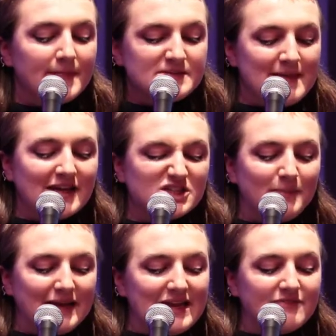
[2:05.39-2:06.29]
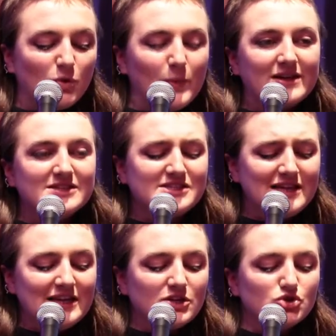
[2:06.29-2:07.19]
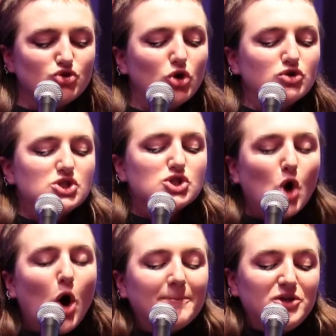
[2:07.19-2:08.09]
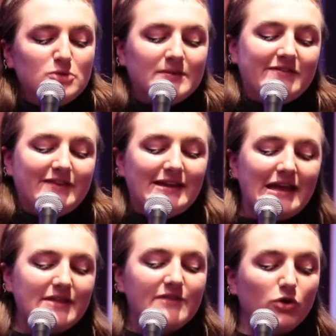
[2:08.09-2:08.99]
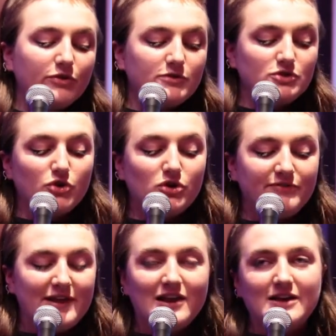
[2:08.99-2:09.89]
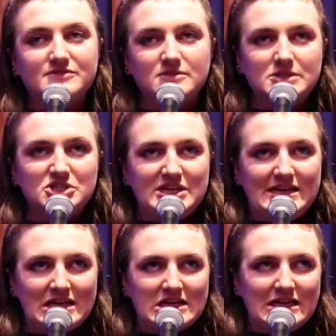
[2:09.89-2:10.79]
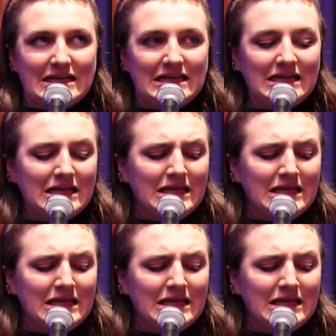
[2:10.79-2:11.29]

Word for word: to make us believe that we are still in control, to stop humans thinking they've lost control of their lives to machine learning.